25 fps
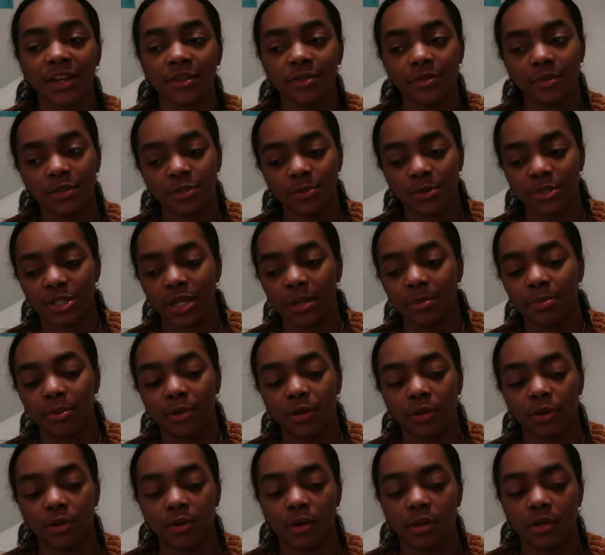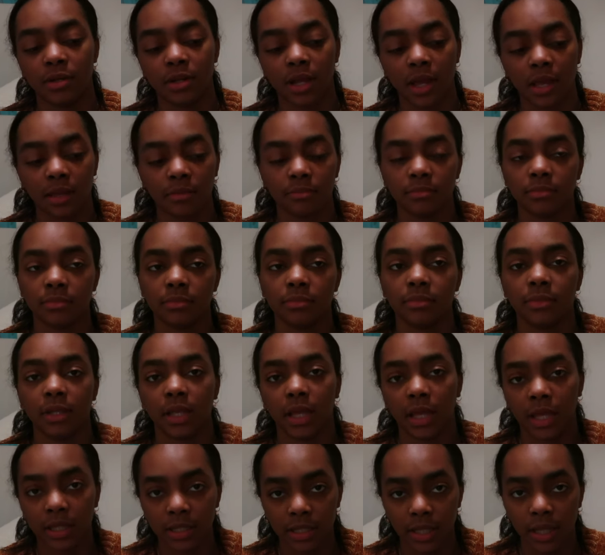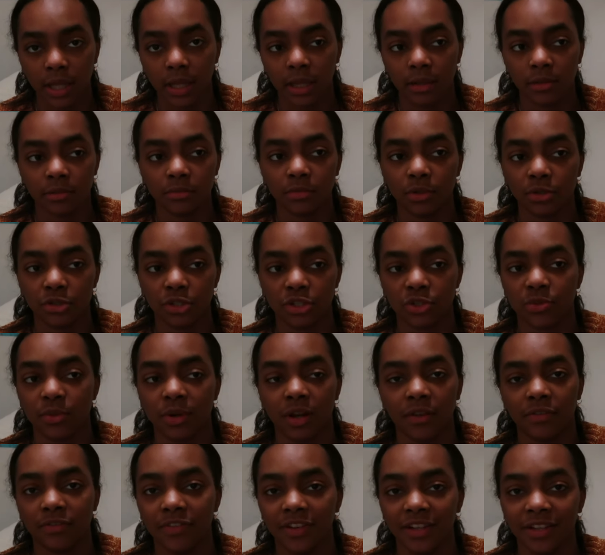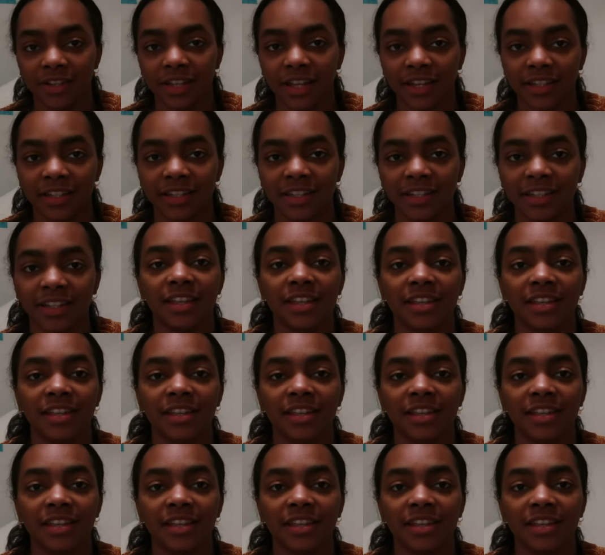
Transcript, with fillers: I use, which I put on night and day, or just when I feel like it,